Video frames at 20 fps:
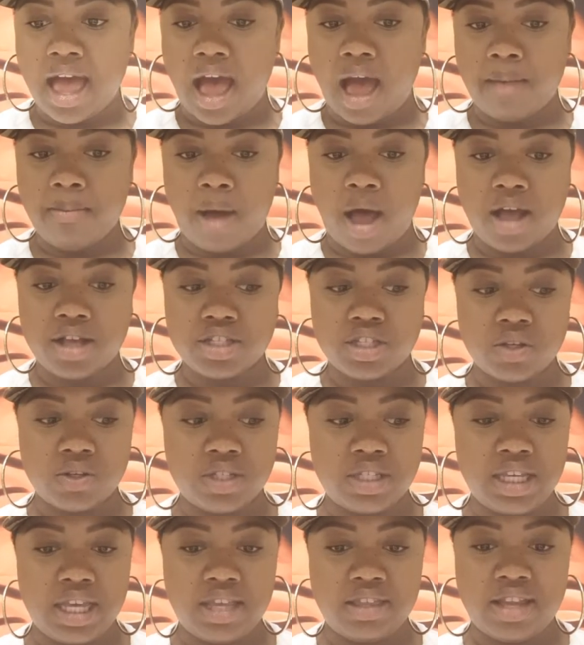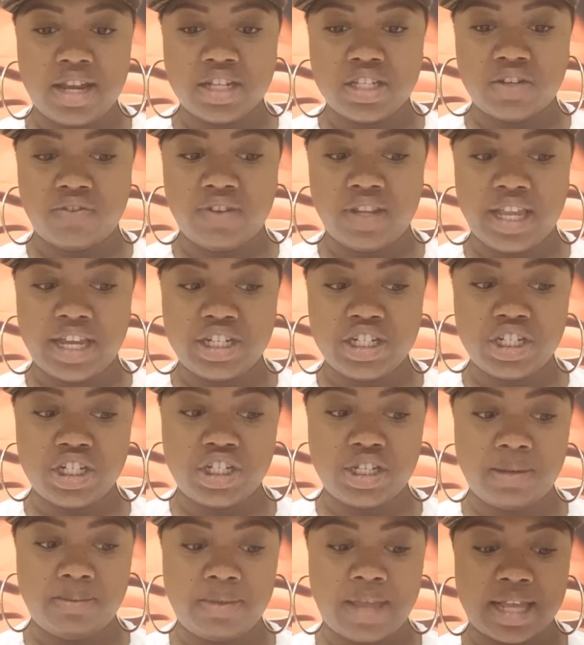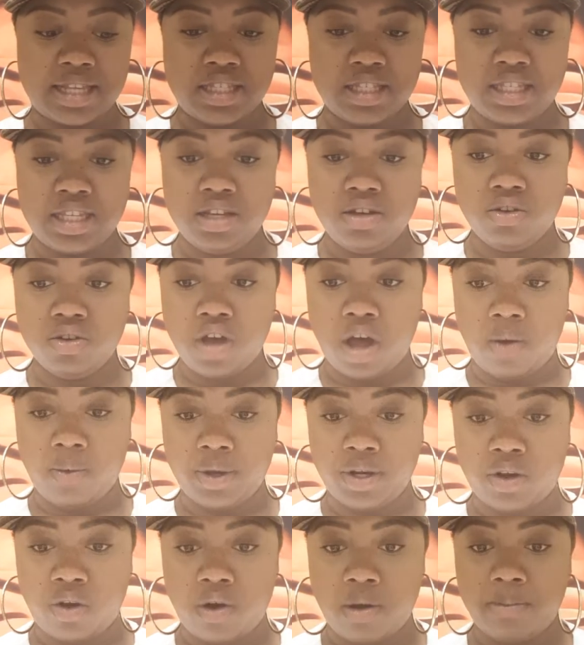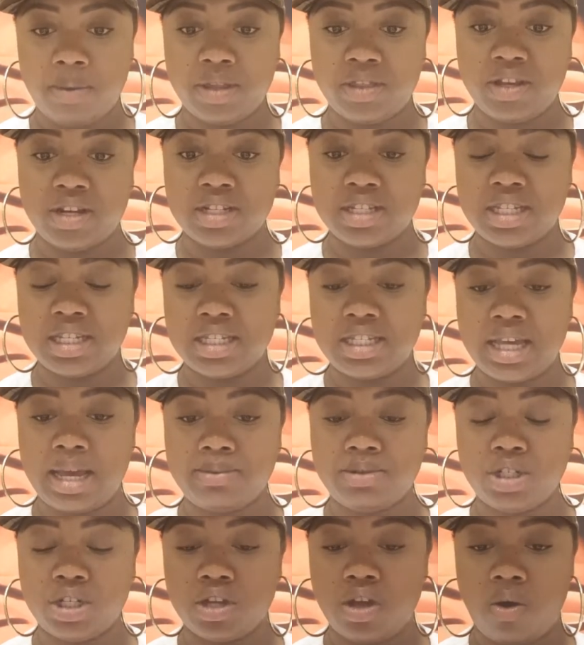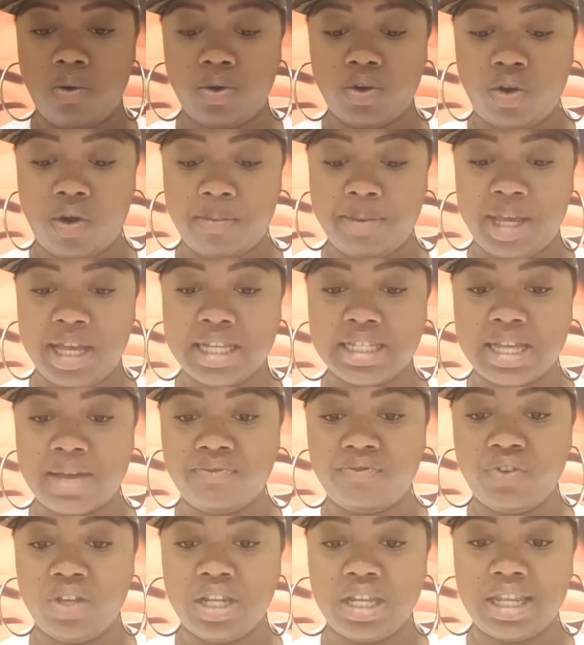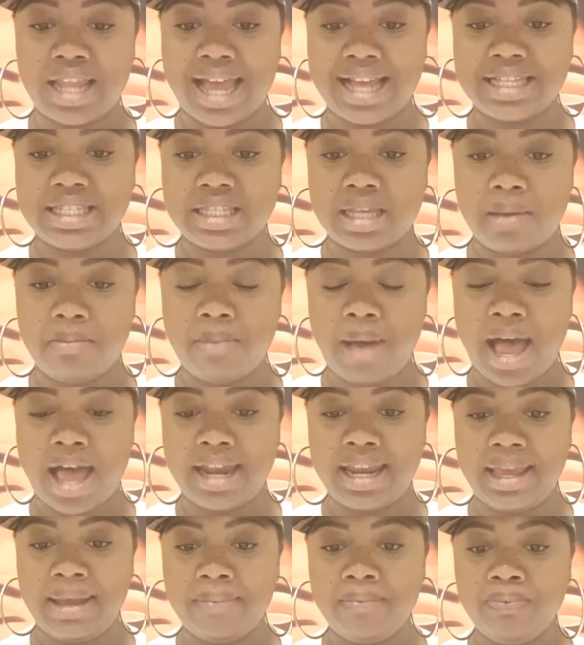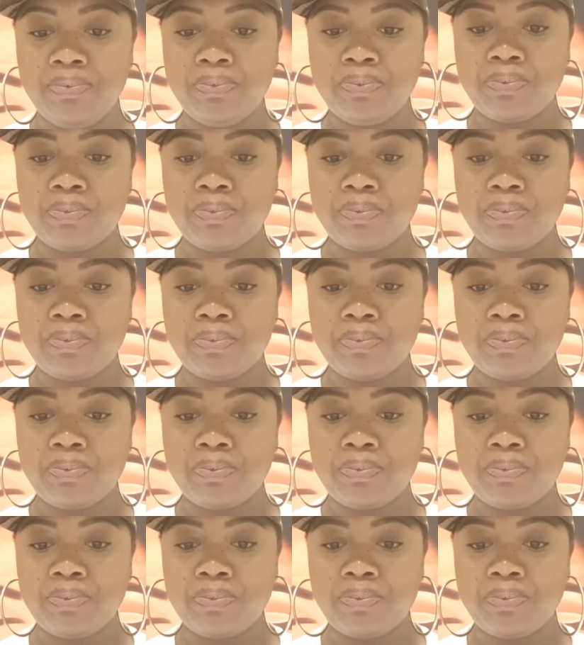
I'm also seeing there's a relationship that's still going on, but there's deception going on because I'm feeling like somebody,